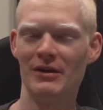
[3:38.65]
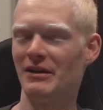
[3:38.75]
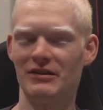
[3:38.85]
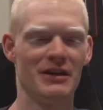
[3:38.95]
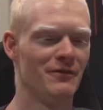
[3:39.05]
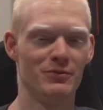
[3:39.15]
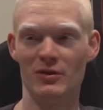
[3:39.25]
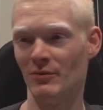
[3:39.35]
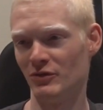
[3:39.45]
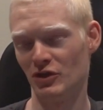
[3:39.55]
He ain't gonna take it
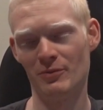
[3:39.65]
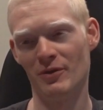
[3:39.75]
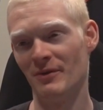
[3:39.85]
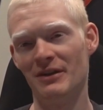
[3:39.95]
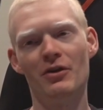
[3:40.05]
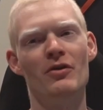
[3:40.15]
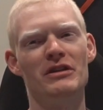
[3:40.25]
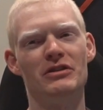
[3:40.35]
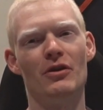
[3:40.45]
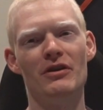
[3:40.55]
from Joe Burrow, but earn a
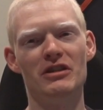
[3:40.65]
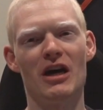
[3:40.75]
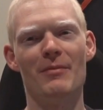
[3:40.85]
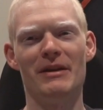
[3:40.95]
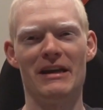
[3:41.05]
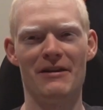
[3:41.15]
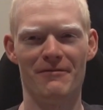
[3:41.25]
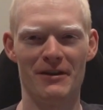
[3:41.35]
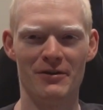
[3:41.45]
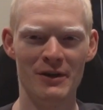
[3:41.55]
starting job in the
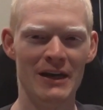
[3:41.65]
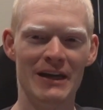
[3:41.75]
NFL.